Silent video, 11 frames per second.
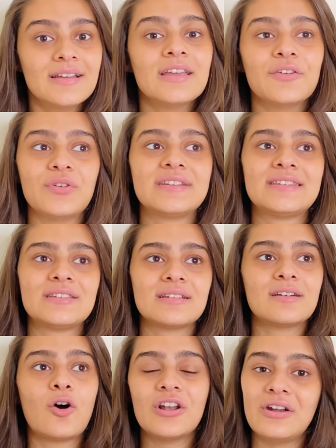If it's
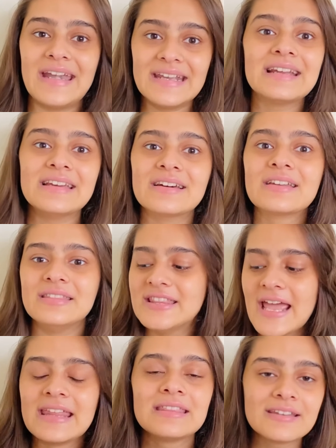already clear,
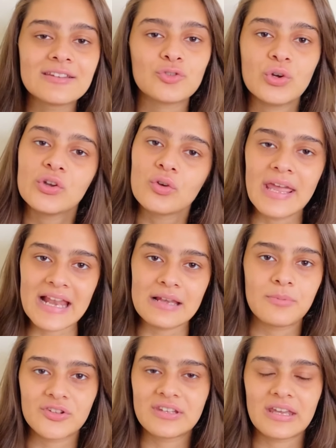then this is going to
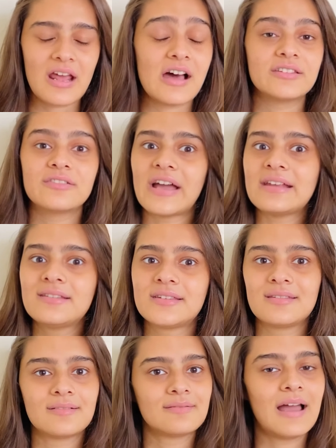help your skin. Otherwise,
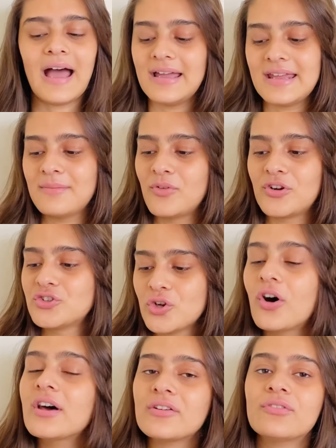I am not
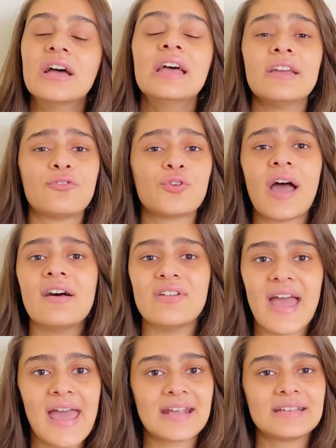sure if you
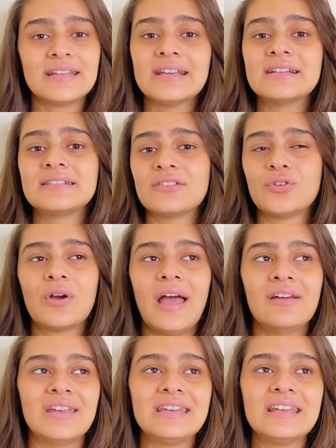have acne, if you
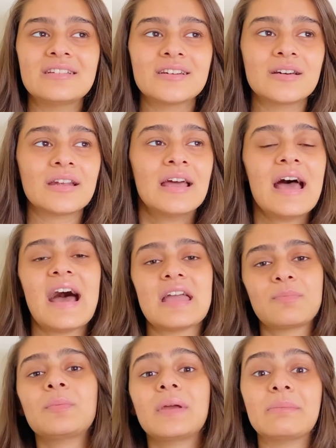have any other
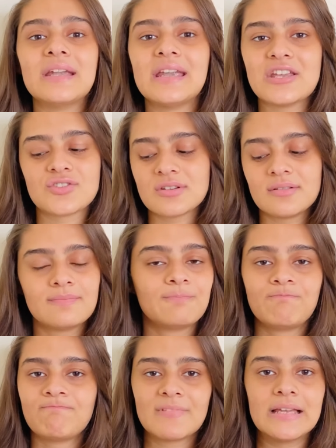hyperpigmentation,
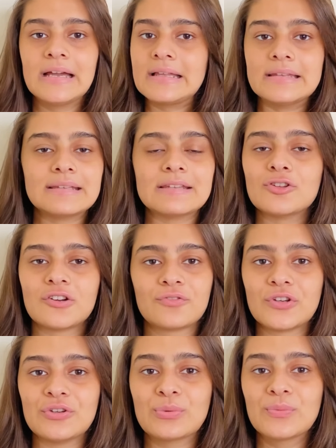this is not
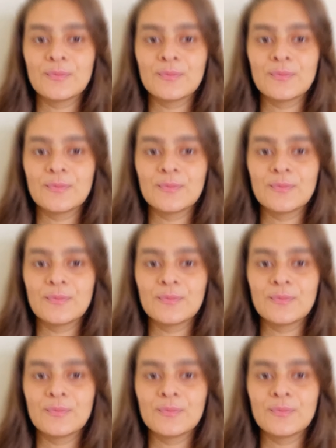for you.